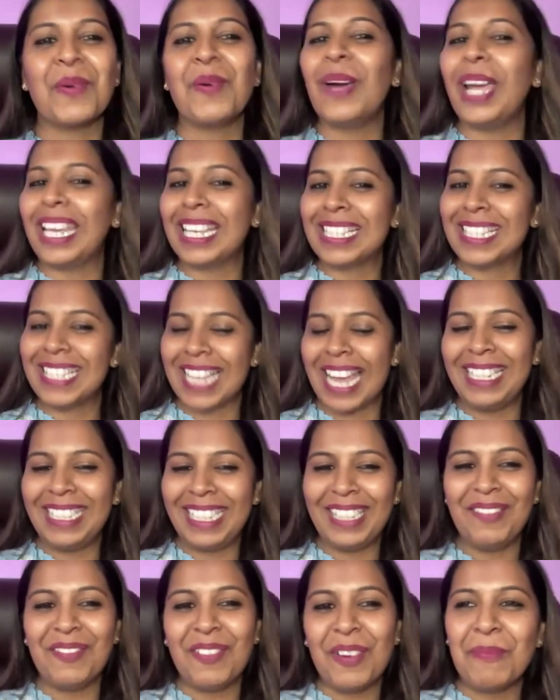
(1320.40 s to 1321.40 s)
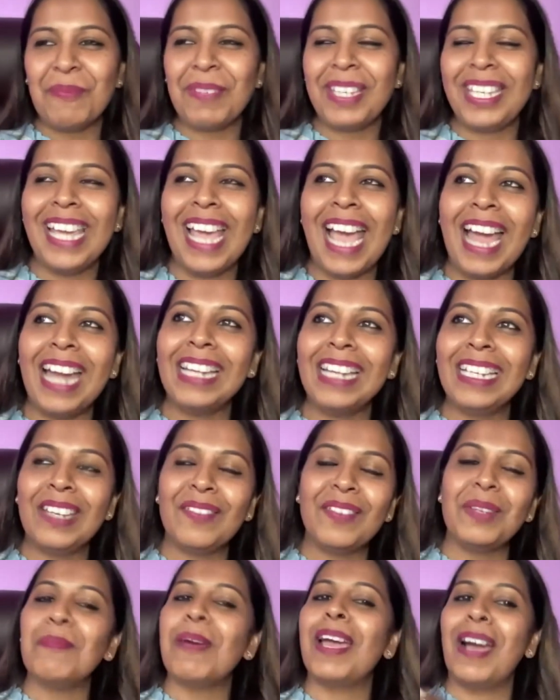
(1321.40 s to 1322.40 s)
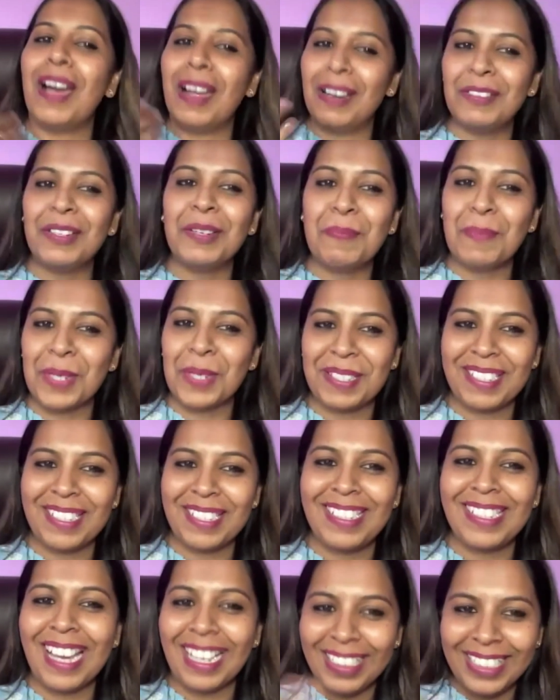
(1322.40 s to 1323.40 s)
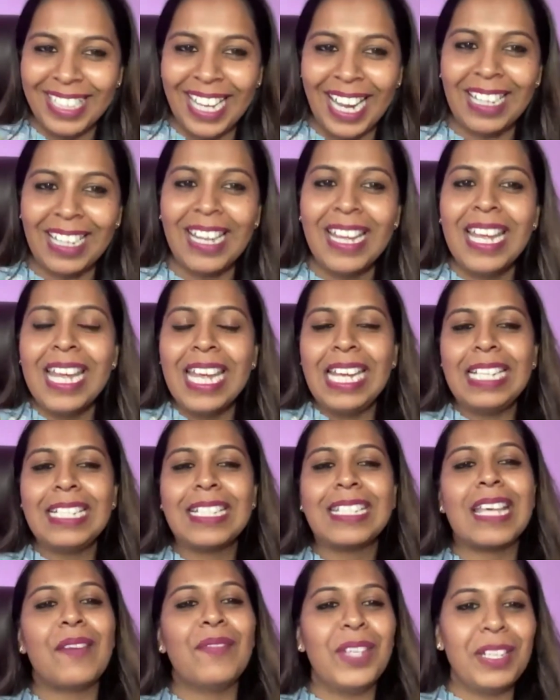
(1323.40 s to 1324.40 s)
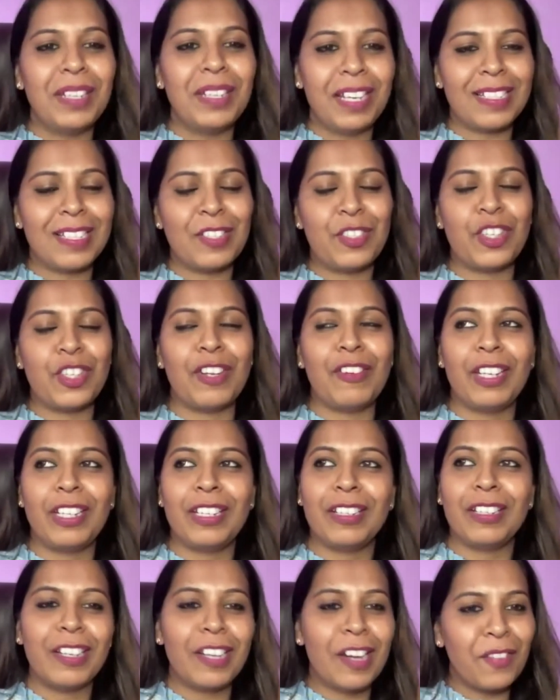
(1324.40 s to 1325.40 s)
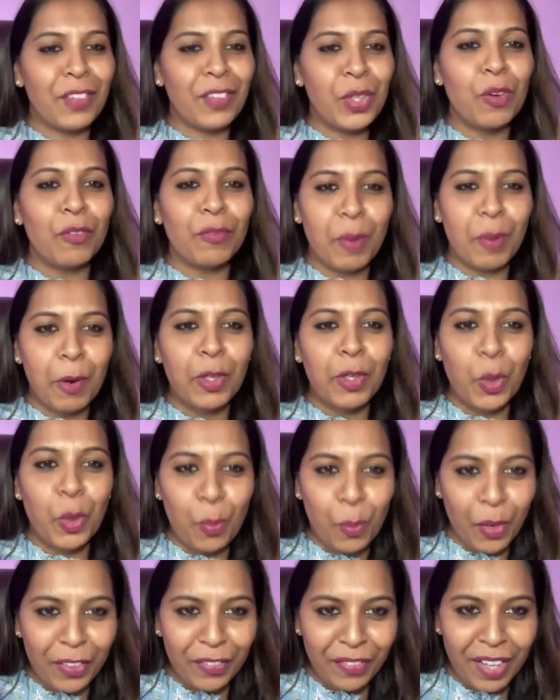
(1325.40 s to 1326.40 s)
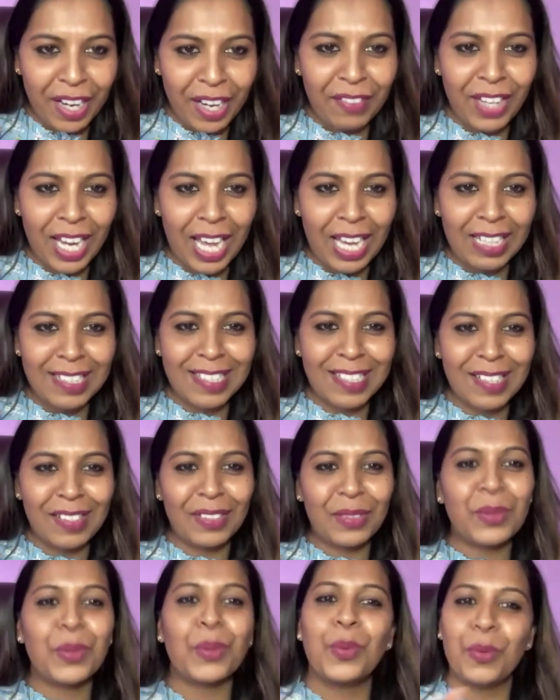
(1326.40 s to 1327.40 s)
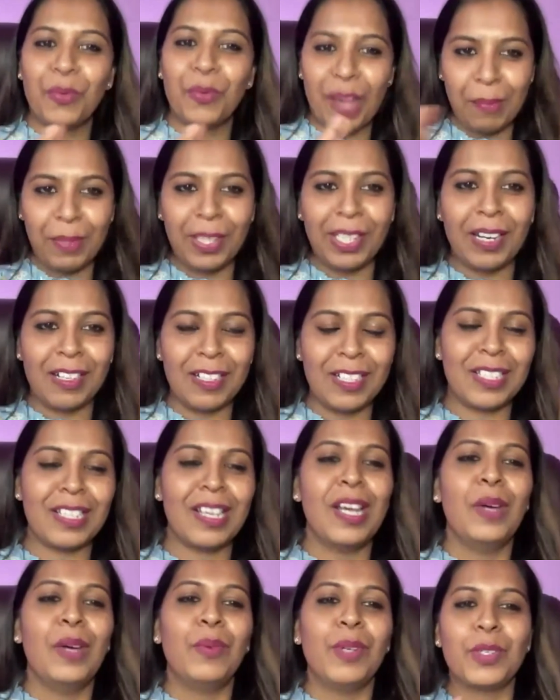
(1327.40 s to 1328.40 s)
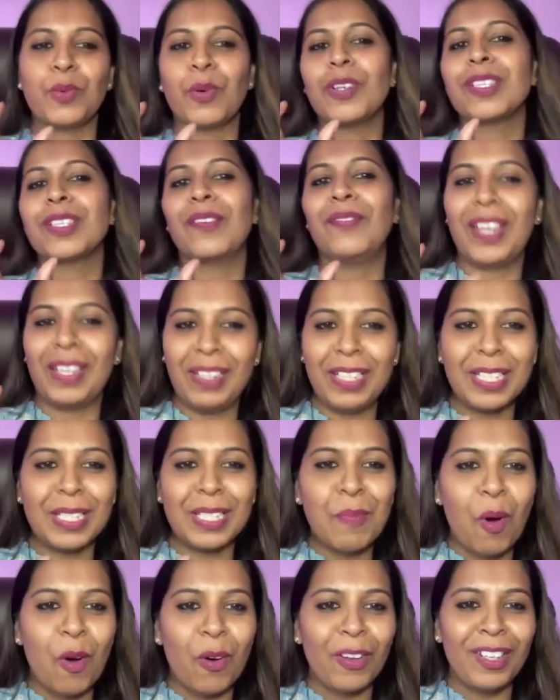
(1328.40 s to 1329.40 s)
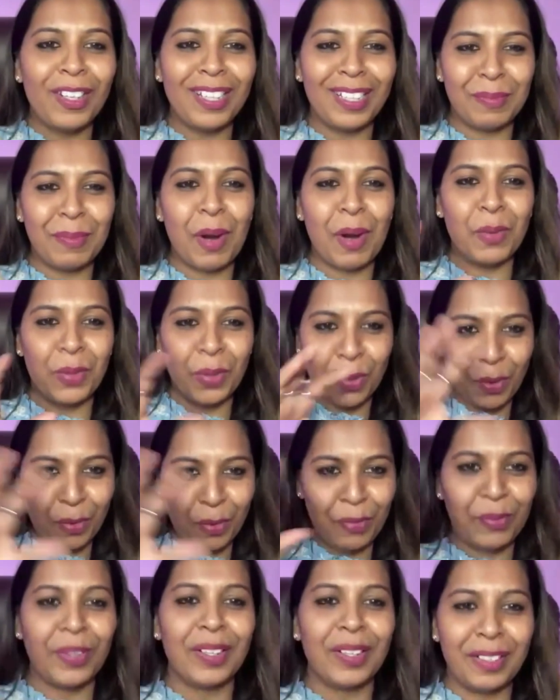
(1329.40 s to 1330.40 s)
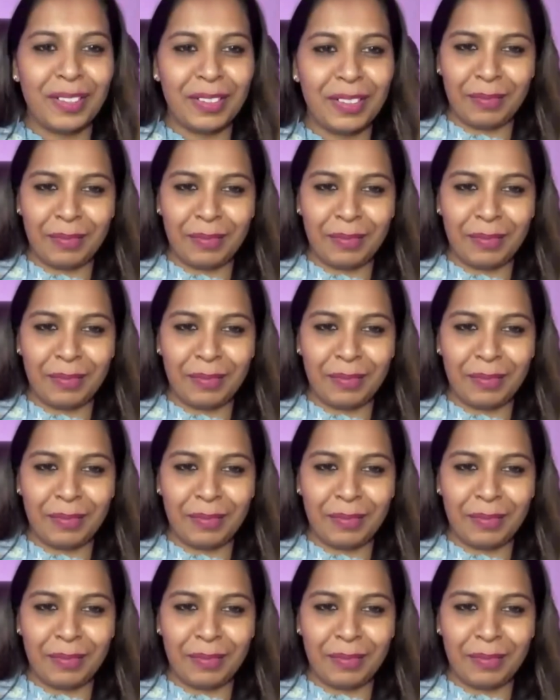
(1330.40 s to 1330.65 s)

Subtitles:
was so exciting for me. I had given my 100%, done that. In 7 days, I generated a revenue of about 2.5 lakhs through webinars, which was a very small amount of,